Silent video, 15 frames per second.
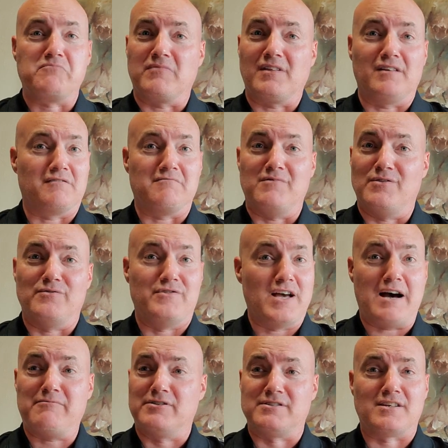
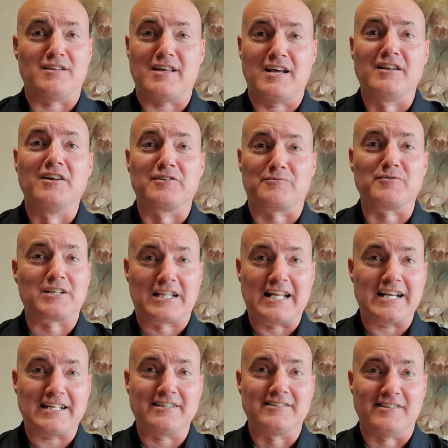that looked
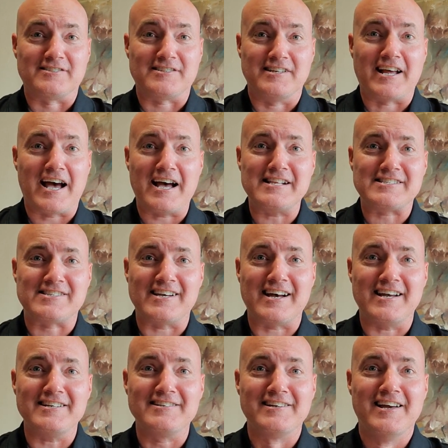ridiculous in
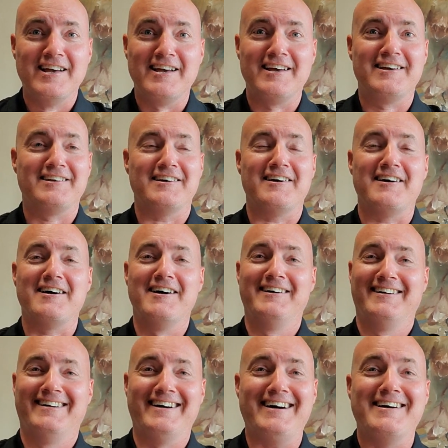hindsight.
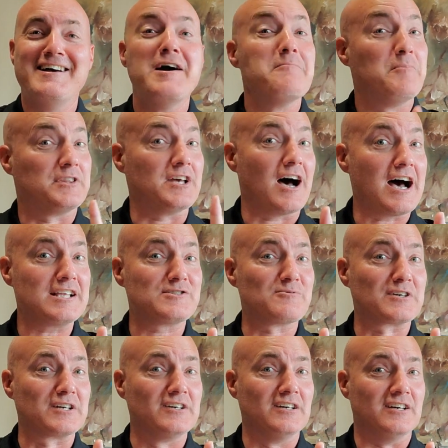But the odds were
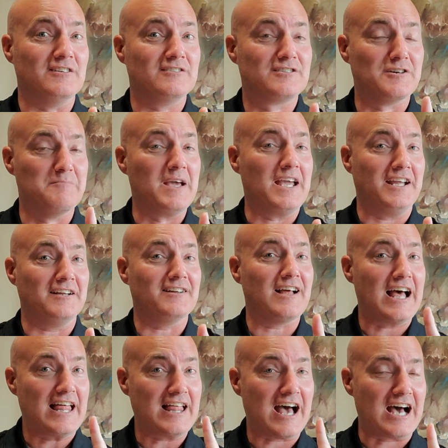good to me.
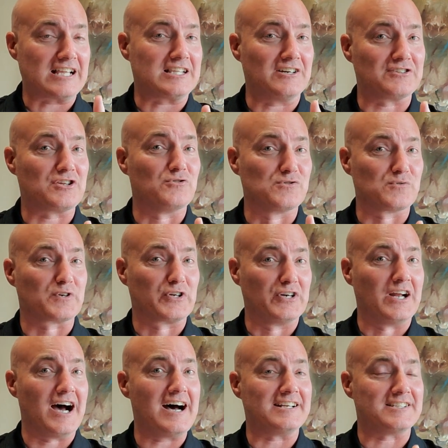I thought those were good
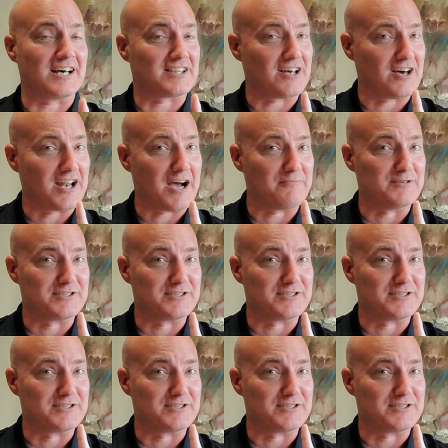odds. I thought I